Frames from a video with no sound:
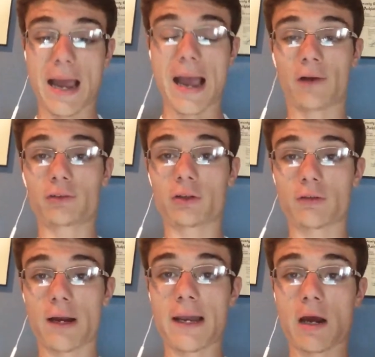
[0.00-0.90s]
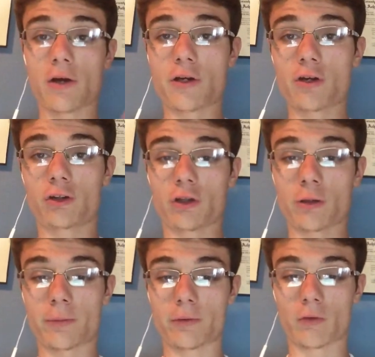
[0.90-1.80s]
out there right now on
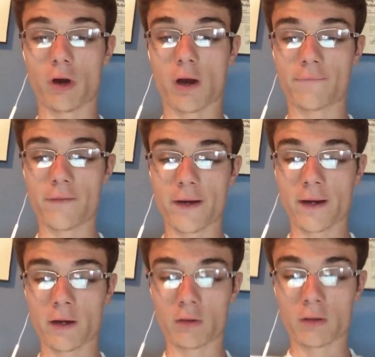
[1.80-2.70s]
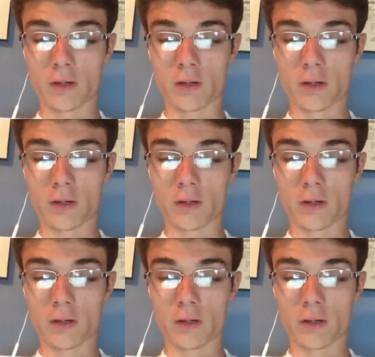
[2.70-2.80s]
YouTube, raw video.